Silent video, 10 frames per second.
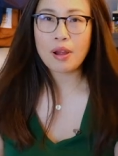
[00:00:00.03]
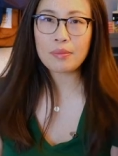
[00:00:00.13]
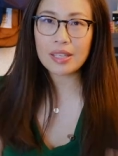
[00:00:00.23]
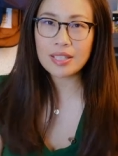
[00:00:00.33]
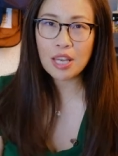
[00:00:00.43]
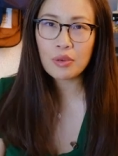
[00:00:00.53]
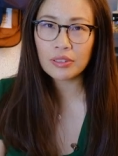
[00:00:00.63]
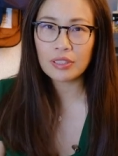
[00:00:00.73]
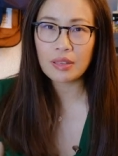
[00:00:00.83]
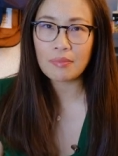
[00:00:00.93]
probably take one
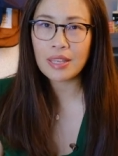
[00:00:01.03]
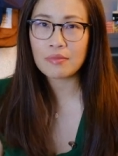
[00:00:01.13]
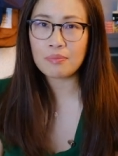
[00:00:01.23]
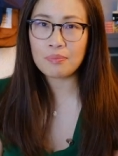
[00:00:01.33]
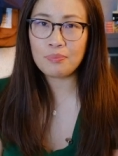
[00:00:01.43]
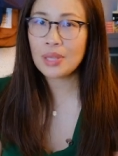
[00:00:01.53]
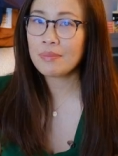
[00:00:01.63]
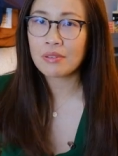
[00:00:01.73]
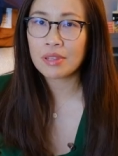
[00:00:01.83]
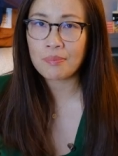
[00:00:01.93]
look at me and beat
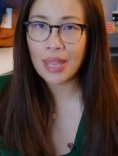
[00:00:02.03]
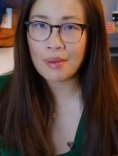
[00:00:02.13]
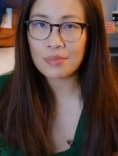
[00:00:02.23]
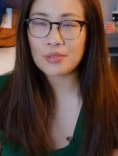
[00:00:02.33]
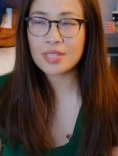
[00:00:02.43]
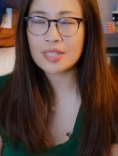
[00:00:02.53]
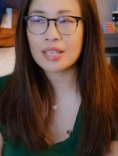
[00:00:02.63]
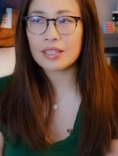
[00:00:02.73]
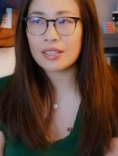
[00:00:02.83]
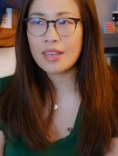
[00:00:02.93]
me with a bamboo
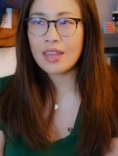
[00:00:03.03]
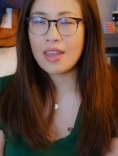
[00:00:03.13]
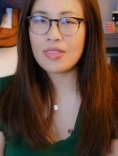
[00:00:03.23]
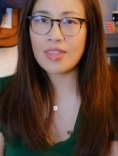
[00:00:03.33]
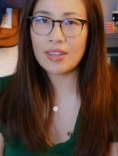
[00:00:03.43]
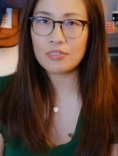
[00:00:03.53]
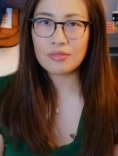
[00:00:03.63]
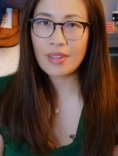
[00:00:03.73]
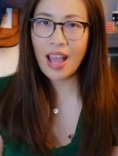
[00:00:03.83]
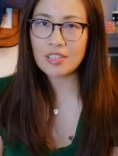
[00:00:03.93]
stick and then
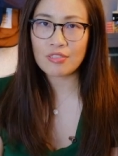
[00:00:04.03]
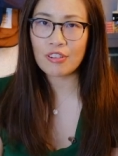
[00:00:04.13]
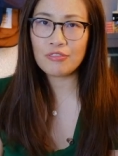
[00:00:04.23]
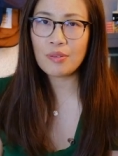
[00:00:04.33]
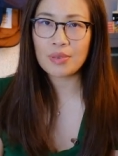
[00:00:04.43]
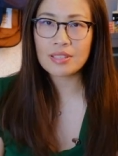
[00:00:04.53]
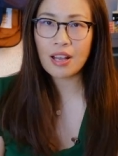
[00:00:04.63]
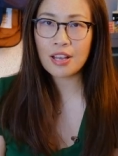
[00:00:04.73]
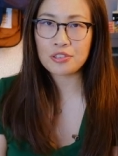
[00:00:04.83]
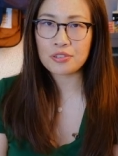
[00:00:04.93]
ask for a foot
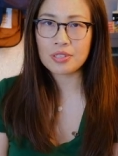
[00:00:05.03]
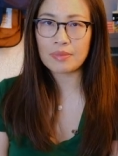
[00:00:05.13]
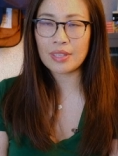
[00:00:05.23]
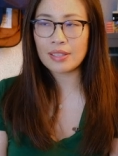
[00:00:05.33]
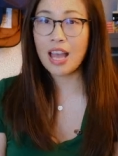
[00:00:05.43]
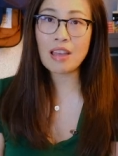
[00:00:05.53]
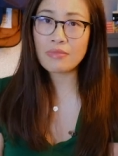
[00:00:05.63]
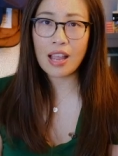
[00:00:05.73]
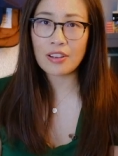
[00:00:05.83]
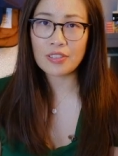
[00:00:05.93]
massage or something. I'm
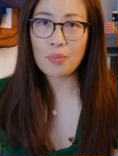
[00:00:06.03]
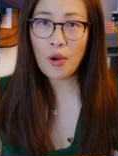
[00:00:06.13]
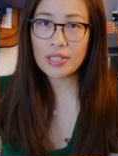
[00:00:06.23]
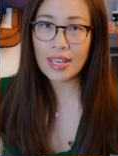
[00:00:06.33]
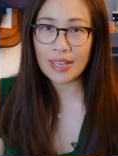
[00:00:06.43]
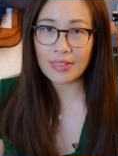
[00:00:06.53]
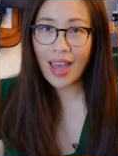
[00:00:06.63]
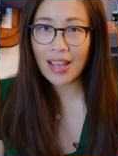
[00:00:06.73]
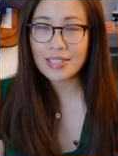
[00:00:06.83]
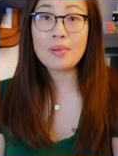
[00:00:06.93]
not going to partake in
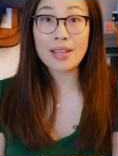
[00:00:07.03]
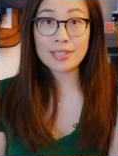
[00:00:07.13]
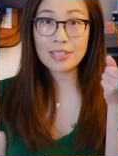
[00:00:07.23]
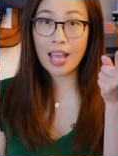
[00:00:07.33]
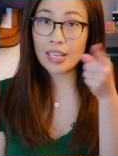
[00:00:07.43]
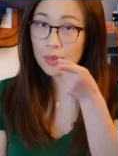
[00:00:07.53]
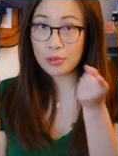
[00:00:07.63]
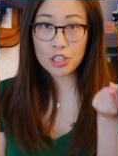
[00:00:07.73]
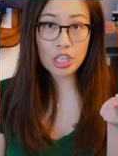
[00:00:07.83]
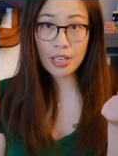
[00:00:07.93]
that. But I can
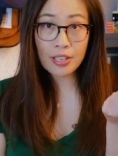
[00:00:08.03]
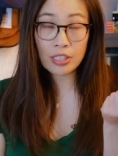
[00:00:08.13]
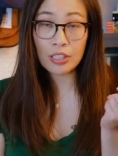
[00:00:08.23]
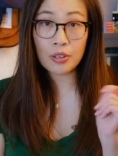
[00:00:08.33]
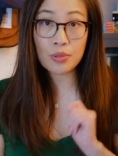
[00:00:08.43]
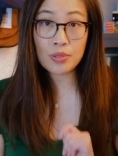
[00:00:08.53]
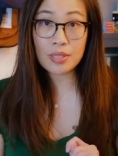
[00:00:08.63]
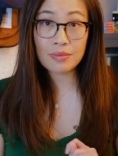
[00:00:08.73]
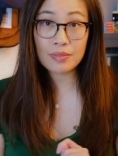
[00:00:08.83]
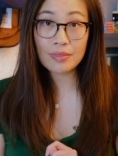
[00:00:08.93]
appreciate his
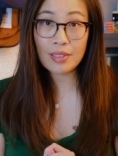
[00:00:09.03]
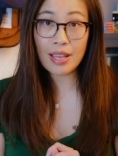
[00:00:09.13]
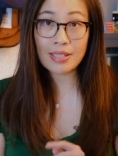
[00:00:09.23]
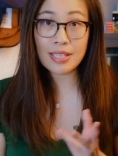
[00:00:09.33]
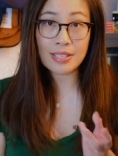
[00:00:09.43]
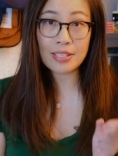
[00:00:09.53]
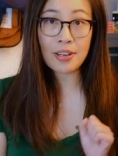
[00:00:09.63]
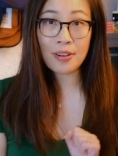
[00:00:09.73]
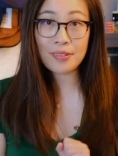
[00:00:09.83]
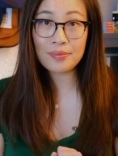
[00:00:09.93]
clothes as he's, you
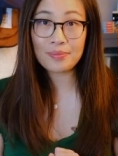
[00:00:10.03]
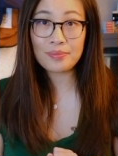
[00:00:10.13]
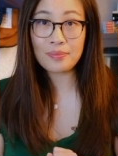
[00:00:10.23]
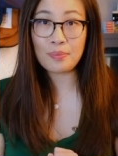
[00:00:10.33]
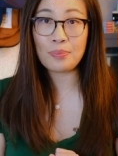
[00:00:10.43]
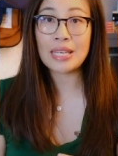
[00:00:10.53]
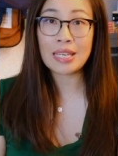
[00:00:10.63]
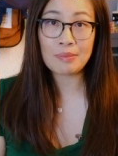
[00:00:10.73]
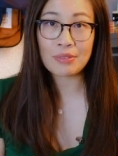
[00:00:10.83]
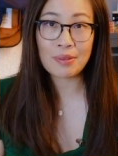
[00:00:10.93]
know,
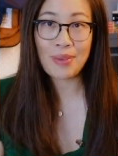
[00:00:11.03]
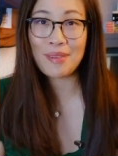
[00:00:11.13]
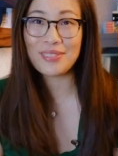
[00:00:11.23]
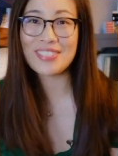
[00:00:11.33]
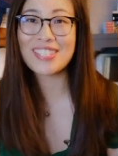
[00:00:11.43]
beating me with a bamboo